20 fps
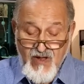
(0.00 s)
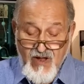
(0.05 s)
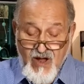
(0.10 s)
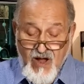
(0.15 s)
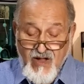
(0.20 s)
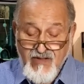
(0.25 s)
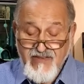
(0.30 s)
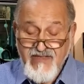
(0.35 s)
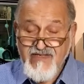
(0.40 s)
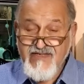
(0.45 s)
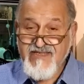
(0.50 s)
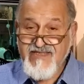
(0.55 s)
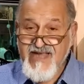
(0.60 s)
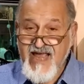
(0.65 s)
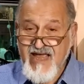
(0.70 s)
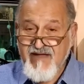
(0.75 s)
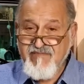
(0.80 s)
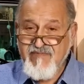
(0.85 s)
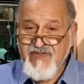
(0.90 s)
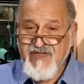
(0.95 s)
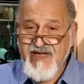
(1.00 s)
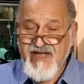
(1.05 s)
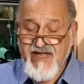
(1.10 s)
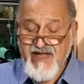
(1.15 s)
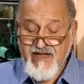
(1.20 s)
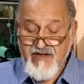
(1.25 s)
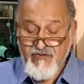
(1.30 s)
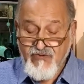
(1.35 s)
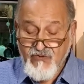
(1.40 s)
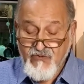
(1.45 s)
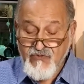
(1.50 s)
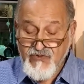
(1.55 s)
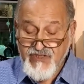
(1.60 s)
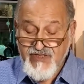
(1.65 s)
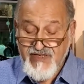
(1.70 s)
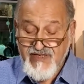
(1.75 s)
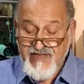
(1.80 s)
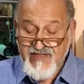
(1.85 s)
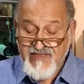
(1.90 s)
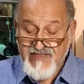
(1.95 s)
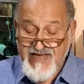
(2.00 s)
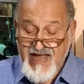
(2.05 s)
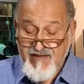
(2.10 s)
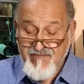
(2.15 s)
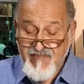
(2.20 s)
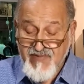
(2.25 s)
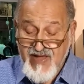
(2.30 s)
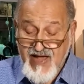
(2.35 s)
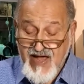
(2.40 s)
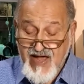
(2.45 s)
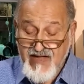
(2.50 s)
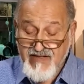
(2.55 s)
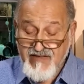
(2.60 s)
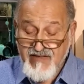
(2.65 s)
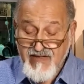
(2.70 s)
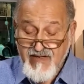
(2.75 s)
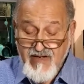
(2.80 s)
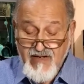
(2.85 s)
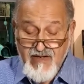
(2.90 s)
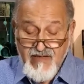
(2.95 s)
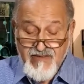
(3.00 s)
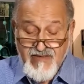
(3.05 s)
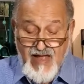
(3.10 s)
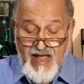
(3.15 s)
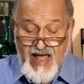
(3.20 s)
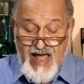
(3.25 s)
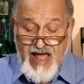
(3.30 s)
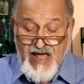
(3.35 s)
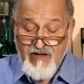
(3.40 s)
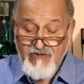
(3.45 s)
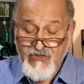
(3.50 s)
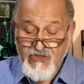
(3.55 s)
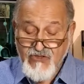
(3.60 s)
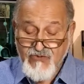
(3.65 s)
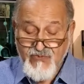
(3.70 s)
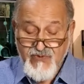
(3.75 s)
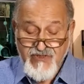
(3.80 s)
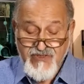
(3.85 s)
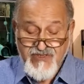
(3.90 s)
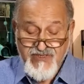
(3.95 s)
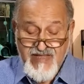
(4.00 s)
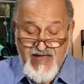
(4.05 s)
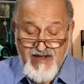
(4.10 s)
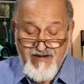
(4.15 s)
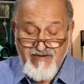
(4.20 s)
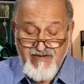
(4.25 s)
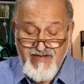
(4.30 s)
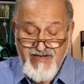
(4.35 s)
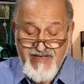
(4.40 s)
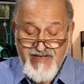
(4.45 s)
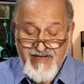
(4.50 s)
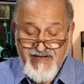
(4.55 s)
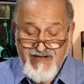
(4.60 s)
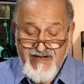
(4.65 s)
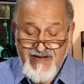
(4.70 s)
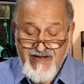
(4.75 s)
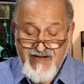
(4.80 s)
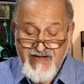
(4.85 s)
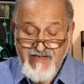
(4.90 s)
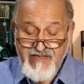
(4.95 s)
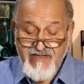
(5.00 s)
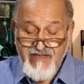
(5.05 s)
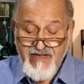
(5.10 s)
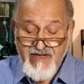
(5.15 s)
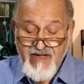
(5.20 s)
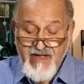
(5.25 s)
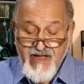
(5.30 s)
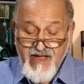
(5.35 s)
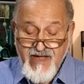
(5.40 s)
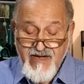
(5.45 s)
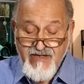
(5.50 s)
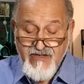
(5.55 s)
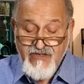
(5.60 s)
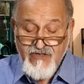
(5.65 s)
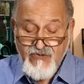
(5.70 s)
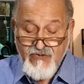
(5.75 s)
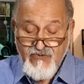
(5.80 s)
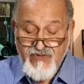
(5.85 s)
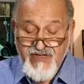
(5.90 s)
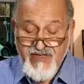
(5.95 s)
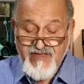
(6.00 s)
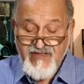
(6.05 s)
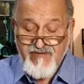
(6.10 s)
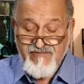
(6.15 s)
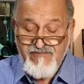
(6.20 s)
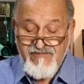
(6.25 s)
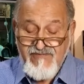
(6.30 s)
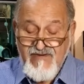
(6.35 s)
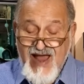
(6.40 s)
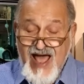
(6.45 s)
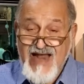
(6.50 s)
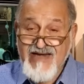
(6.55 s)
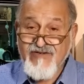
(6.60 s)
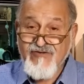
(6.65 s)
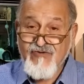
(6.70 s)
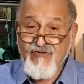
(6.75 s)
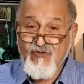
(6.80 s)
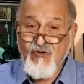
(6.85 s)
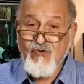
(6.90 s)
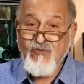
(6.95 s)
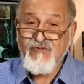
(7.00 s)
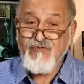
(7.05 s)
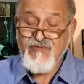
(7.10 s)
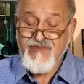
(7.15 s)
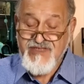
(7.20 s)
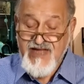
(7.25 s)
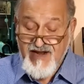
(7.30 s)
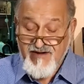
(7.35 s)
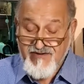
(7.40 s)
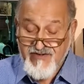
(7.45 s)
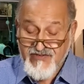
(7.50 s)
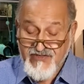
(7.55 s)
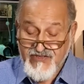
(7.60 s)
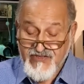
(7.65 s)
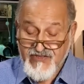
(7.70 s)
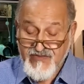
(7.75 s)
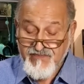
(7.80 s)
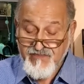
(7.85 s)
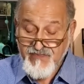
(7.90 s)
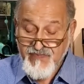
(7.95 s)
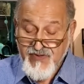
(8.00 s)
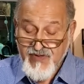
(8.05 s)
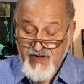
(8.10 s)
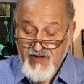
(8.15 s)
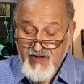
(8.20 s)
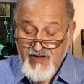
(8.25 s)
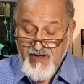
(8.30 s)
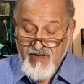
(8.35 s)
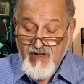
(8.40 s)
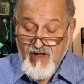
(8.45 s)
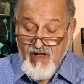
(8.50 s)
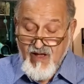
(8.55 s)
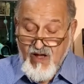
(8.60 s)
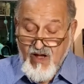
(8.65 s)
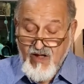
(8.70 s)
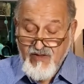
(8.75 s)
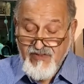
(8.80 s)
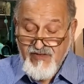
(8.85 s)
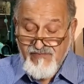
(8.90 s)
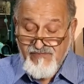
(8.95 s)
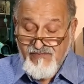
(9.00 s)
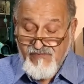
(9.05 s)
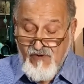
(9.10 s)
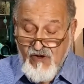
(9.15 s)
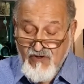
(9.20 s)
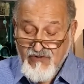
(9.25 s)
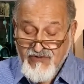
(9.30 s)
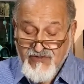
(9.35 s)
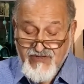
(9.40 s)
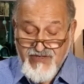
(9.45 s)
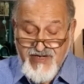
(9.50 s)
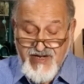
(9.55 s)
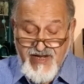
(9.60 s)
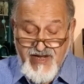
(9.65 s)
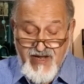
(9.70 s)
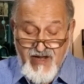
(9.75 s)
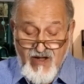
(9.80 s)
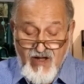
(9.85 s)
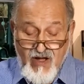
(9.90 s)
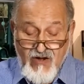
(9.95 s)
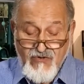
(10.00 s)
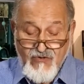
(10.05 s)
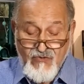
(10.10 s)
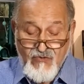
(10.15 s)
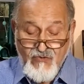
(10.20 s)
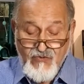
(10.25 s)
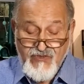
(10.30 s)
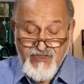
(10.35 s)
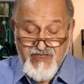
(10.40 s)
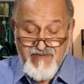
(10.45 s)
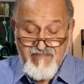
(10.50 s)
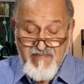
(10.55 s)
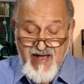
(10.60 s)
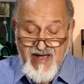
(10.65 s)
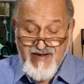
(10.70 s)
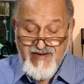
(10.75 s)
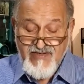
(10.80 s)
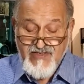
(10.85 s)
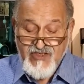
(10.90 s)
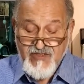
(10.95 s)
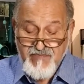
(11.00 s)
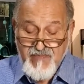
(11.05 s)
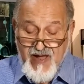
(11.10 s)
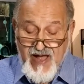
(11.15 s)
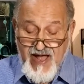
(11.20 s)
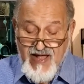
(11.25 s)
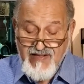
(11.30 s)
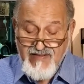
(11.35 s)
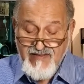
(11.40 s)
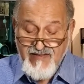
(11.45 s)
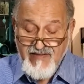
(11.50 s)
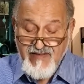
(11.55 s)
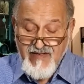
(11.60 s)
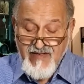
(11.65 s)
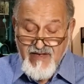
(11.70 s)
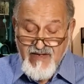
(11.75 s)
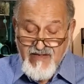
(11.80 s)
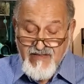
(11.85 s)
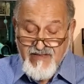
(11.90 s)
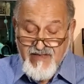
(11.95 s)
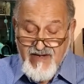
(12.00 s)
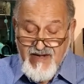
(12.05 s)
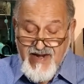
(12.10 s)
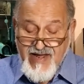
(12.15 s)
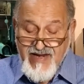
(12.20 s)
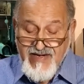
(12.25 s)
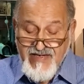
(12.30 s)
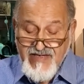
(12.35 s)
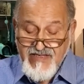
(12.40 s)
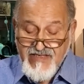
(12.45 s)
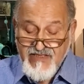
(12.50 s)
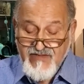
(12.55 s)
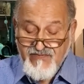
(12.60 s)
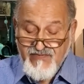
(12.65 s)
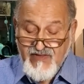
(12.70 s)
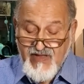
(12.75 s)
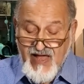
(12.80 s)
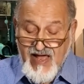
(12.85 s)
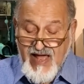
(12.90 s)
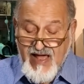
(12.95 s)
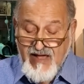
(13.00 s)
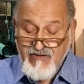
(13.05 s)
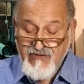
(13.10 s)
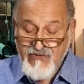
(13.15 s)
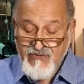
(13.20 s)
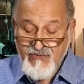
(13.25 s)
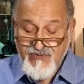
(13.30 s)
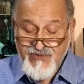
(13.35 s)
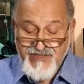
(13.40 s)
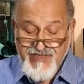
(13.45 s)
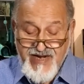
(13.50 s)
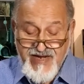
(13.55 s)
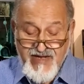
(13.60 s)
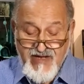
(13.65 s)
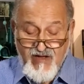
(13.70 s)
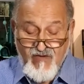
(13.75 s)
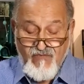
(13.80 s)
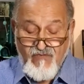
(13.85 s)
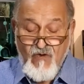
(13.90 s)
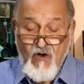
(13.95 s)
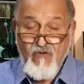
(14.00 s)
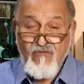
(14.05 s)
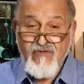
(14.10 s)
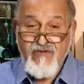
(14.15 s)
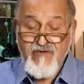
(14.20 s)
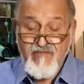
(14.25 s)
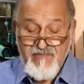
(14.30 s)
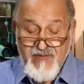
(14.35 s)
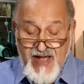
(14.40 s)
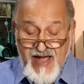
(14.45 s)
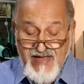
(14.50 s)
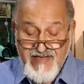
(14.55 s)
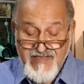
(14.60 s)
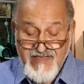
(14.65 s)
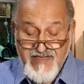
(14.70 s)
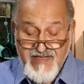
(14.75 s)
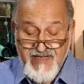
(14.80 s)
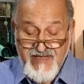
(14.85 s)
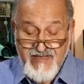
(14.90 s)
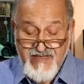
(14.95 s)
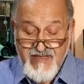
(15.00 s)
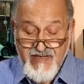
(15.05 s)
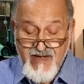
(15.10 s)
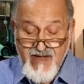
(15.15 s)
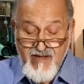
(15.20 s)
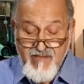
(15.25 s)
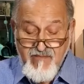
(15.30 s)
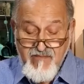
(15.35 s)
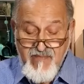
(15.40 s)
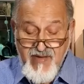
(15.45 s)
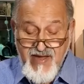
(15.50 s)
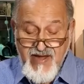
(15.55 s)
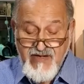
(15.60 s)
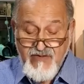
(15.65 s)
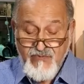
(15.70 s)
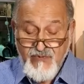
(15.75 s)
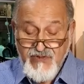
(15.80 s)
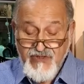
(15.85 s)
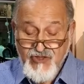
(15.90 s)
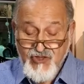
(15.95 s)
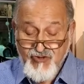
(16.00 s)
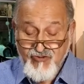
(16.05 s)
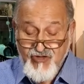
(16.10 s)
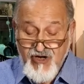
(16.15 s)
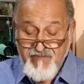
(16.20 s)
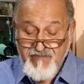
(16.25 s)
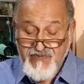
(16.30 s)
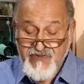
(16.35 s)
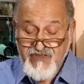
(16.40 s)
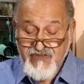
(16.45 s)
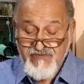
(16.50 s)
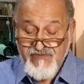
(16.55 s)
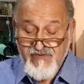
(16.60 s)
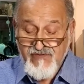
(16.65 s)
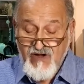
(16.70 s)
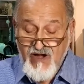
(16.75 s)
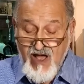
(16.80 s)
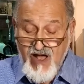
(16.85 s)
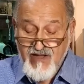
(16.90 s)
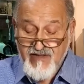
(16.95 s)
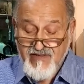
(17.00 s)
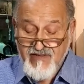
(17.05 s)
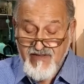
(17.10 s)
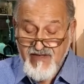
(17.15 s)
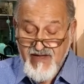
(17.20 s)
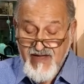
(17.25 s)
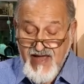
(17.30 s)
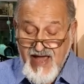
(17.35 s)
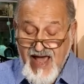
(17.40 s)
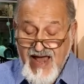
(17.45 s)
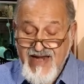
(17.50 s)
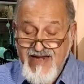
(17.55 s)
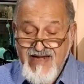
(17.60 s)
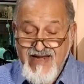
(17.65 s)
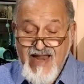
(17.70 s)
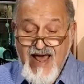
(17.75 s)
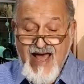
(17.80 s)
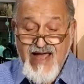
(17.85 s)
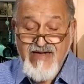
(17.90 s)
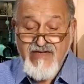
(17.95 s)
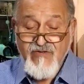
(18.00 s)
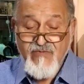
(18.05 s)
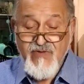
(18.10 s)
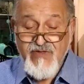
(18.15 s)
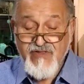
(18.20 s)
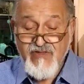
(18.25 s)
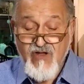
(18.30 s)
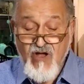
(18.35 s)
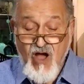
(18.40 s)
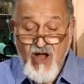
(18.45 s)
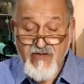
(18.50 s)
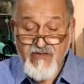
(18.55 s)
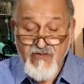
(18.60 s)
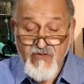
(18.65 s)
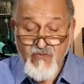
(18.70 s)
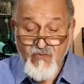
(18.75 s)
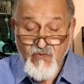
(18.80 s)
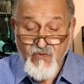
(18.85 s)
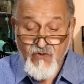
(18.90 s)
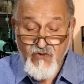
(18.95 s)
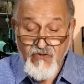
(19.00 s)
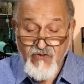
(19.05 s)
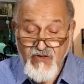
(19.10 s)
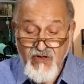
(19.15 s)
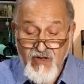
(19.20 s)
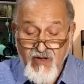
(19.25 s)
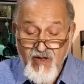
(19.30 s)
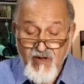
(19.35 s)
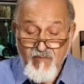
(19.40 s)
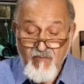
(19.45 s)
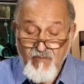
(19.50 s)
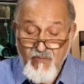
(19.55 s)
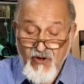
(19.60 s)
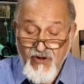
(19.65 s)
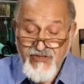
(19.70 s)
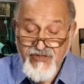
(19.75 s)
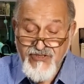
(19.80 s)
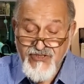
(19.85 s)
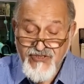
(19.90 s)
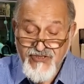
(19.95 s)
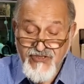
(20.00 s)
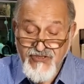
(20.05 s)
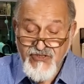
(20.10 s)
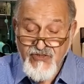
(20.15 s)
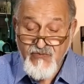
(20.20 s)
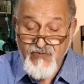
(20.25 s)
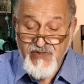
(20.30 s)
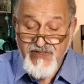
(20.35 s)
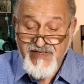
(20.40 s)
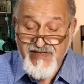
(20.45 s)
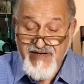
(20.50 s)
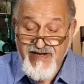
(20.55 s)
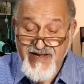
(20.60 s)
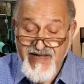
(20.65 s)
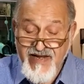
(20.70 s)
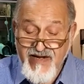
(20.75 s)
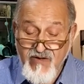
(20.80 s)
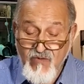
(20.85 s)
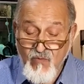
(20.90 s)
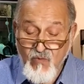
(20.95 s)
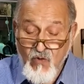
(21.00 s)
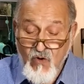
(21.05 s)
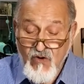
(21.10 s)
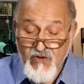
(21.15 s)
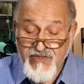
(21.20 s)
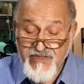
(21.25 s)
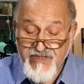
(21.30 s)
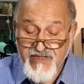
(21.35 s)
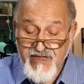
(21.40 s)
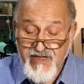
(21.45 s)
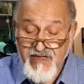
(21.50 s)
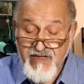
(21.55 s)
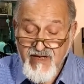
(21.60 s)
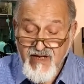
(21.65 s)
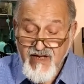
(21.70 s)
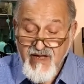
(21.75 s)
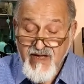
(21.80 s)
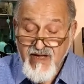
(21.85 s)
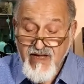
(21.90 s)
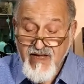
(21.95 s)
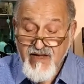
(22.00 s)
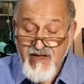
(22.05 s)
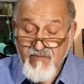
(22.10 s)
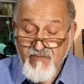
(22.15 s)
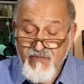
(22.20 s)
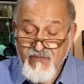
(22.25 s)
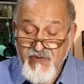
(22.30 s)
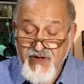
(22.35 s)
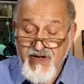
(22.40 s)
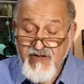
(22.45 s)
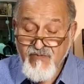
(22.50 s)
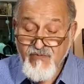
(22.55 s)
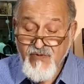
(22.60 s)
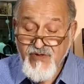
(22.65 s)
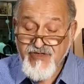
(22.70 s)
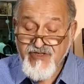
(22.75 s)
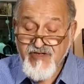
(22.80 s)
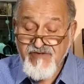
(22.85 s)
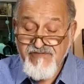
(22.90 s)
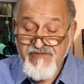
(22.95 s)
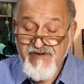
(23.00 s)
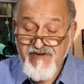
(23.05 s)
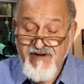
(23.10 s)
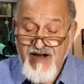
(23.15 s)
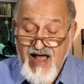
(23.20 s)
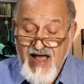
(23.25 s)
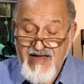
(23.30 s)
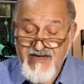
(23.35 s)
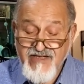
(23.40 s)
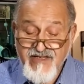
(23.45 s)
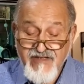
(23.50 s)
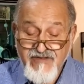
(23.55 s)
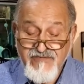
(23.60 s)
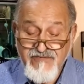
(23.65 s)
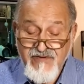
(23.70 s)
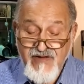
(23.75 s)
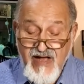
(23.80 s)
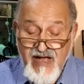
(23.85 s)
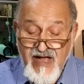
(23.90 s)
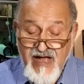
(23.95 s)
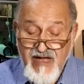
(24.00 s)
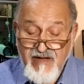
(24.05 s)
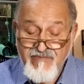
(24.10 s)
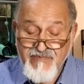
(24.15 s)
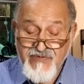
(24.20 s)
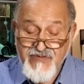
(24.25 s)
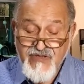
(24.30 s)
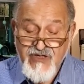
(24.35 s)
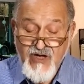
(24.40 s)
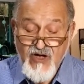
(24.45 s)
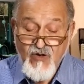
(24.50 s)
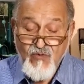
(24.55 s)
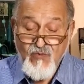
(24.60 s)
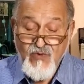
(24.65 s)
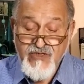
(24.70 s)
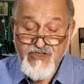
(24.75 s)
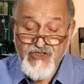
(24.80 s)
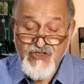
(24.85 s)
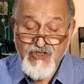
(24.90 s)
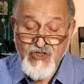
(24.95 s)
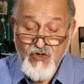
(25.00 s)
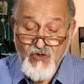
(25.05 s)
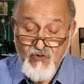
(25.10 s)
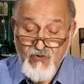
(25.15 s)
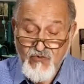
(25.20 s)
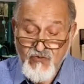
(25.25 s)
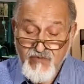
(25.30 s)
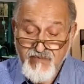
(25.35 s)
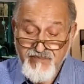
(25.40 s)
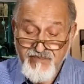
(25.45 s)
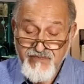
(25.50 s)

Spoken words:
On the same day, Ruse Zamyad, the house was thoroughly cleaned, including the flat roof terrace. On the 4th day, on Ruse Marespand, the ladies of the house would take a woven basket made with strips of cloth and lined with cotton wool, moistened with clean water, in which a variety of herbs were sown.